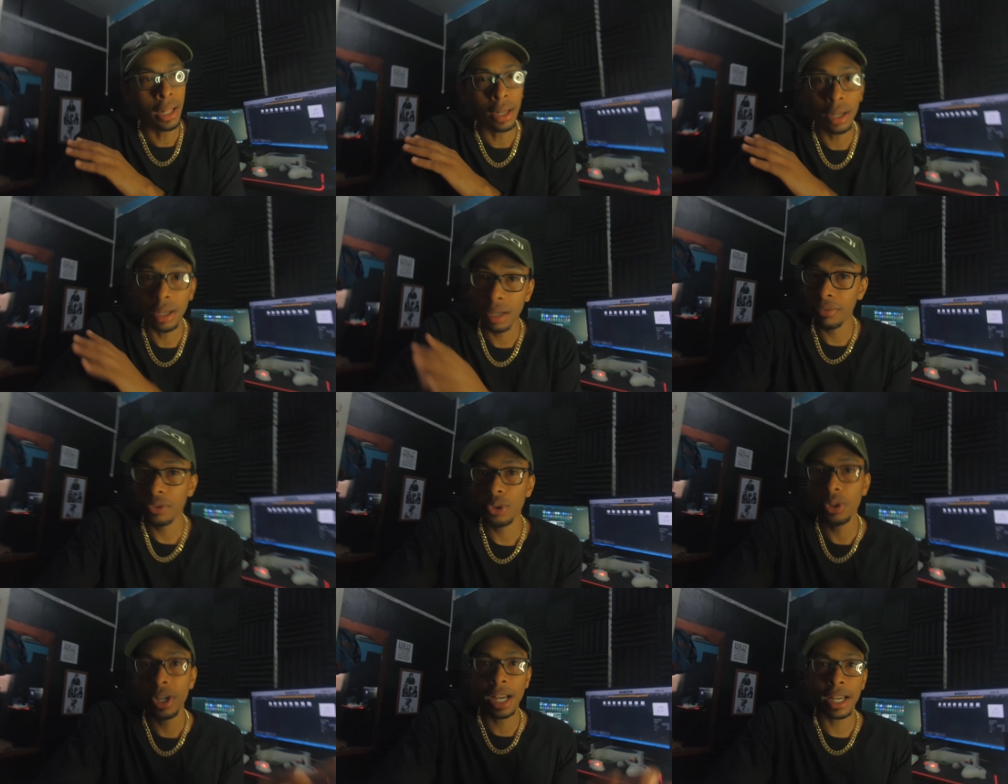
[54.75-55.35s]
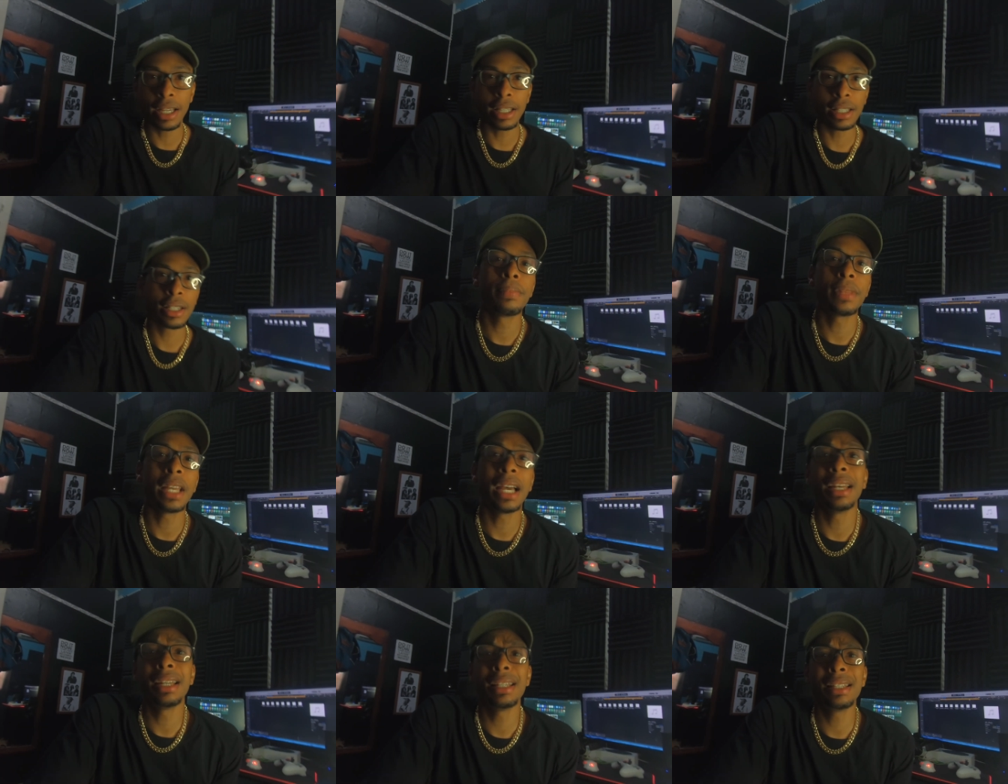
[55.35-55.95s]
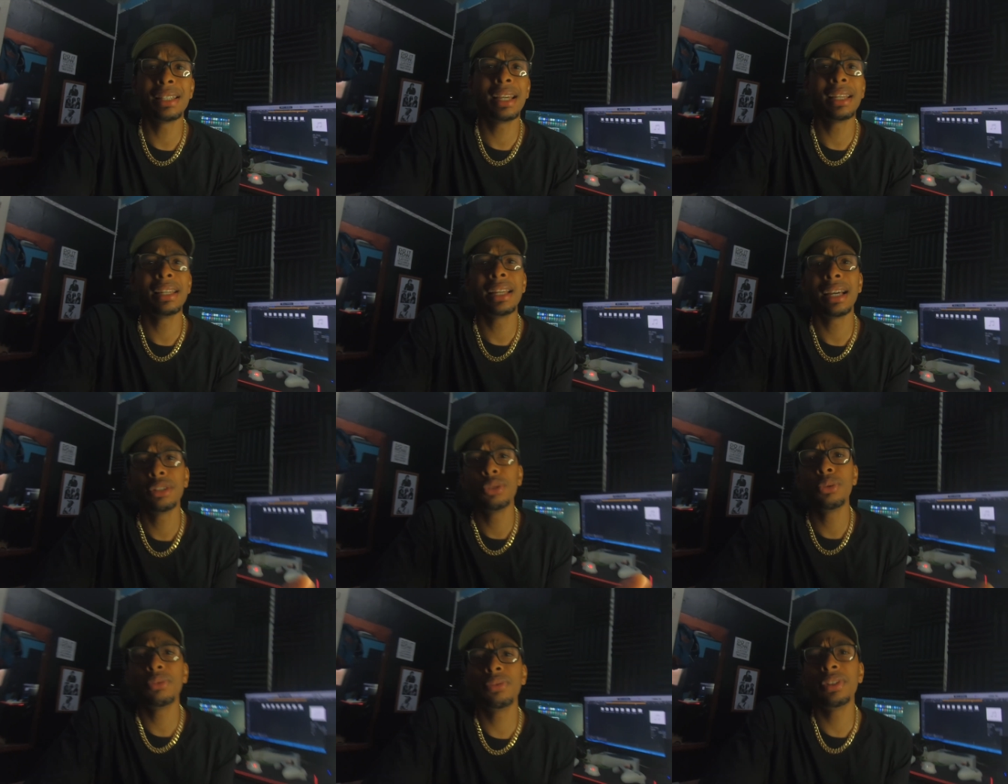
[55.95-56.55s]
Love you guys. And they said
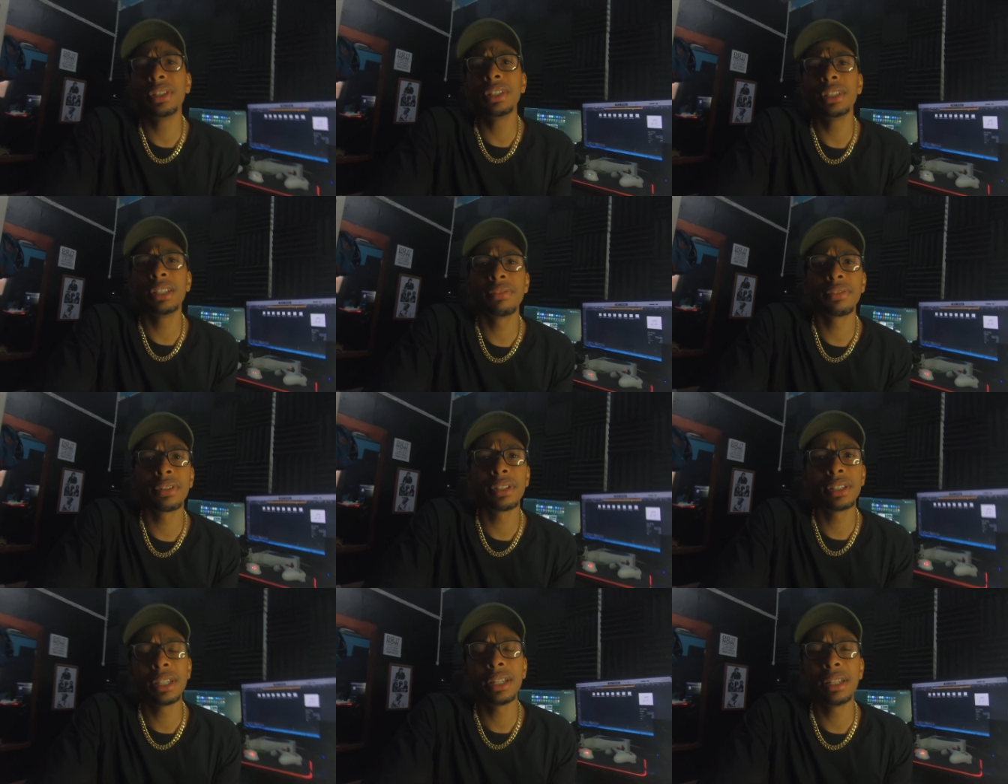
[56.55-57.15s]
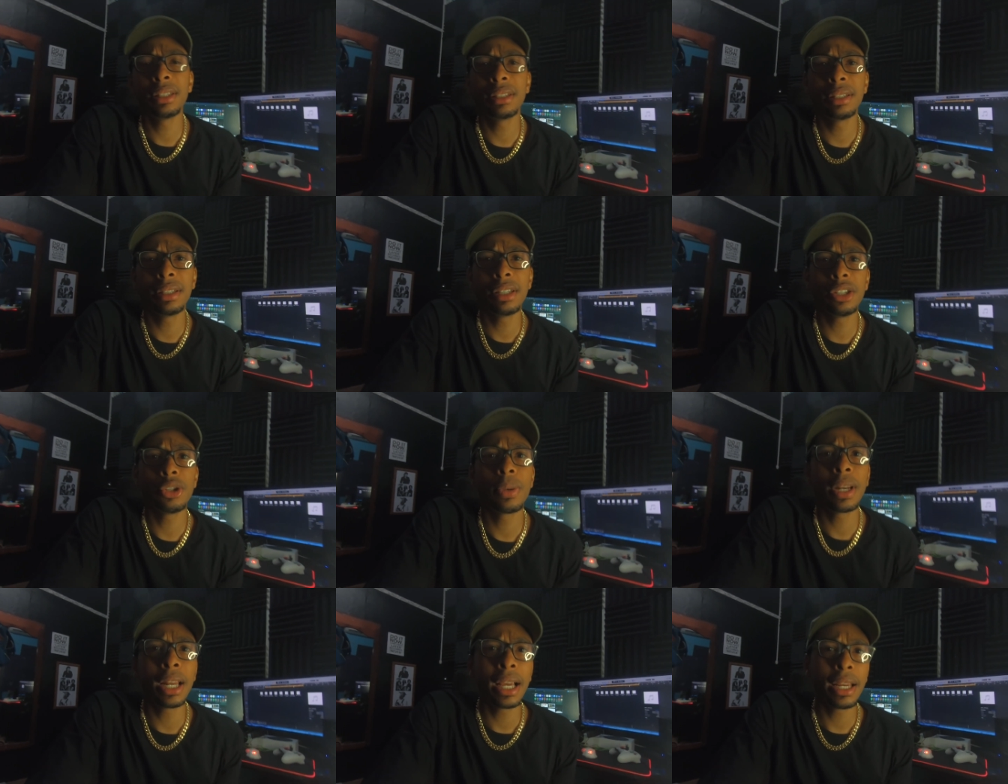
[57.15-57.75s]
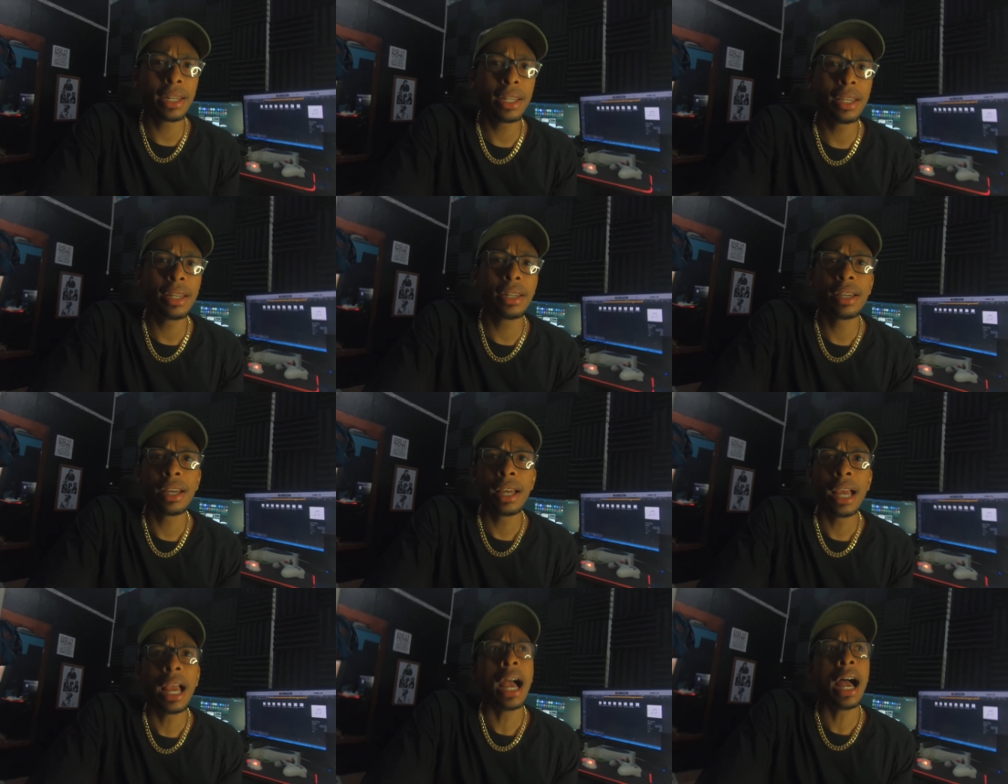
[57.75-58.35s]
that you feel different in titties. Well, I did.
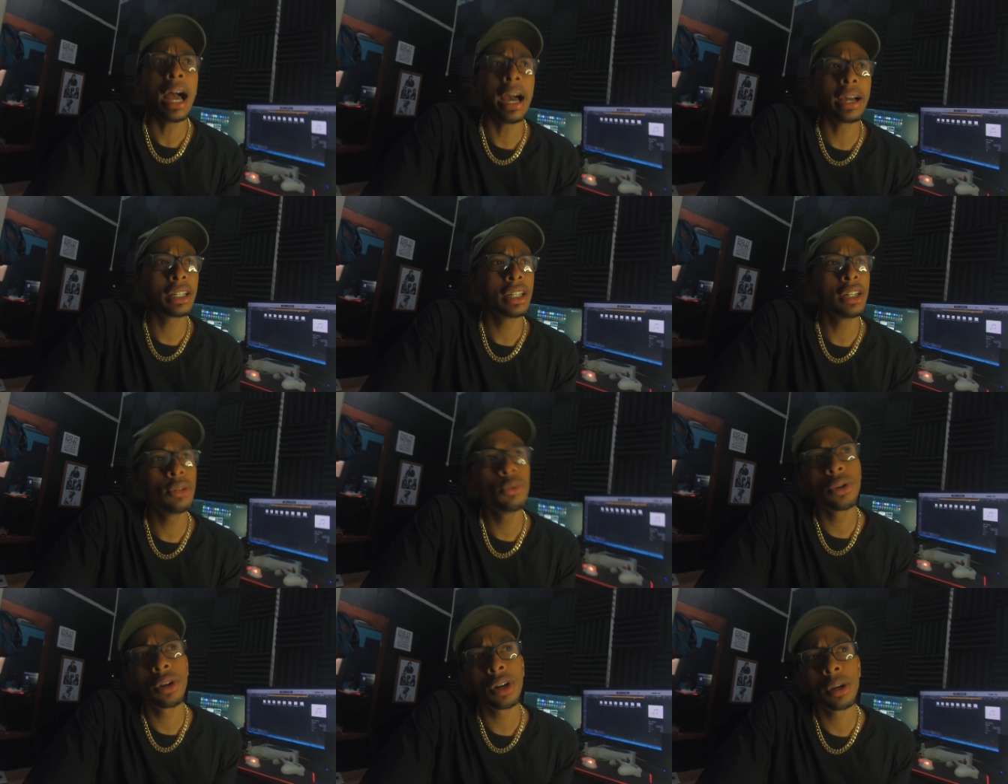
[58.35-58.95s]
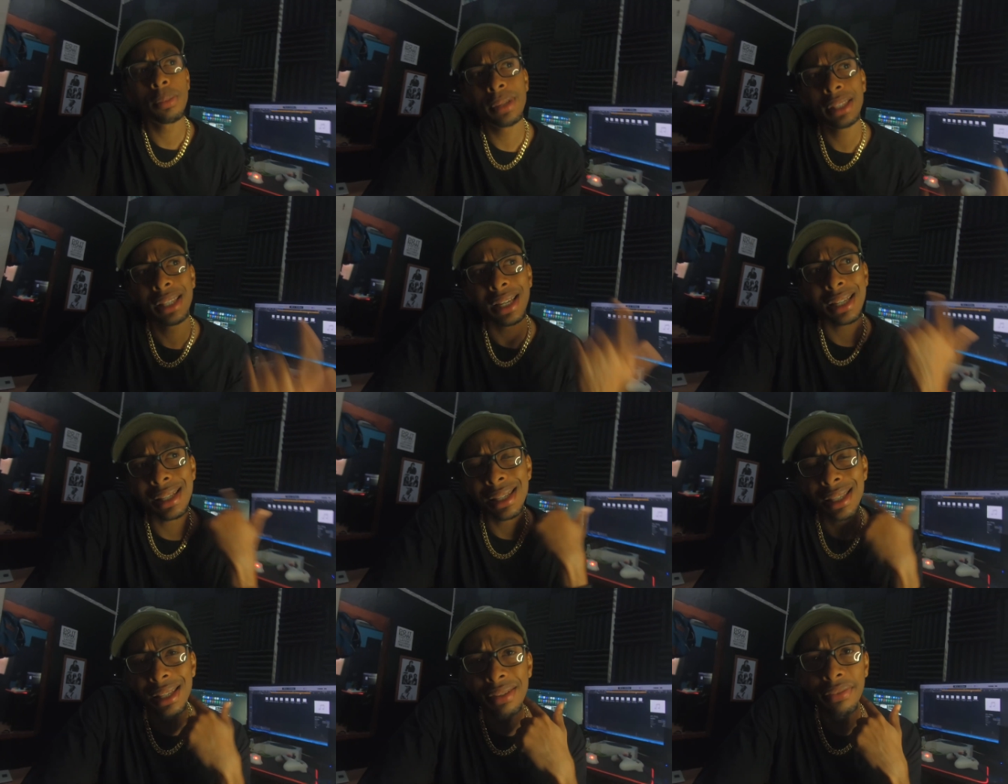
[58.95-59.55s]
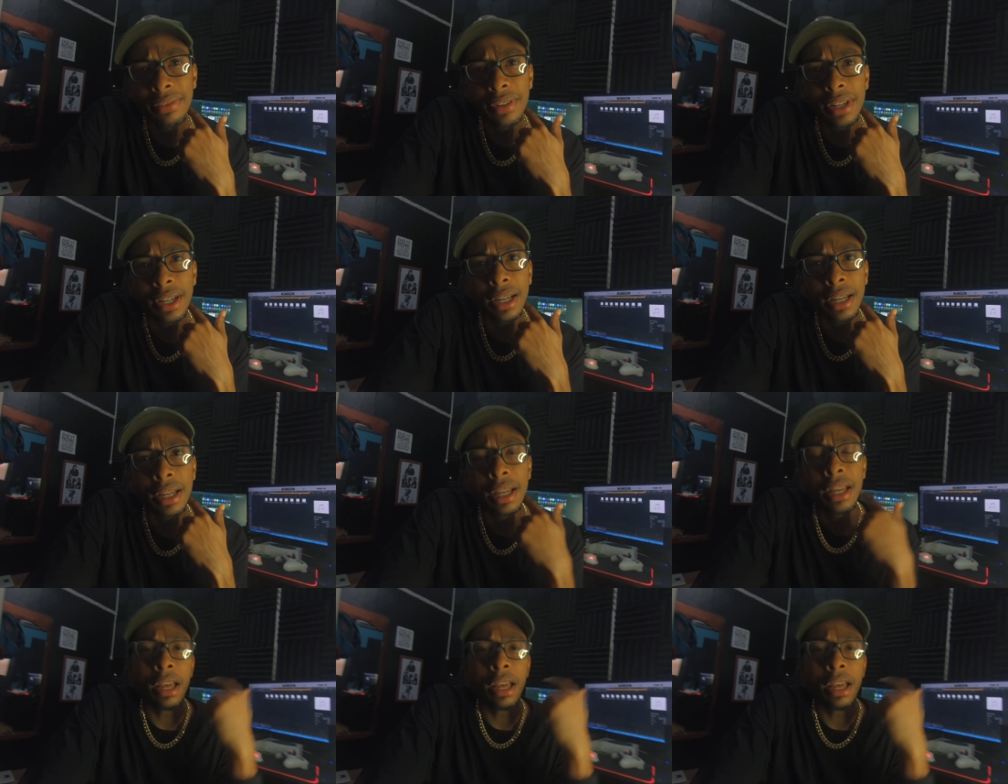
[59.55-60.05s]
I actually woke up with a stiff neck.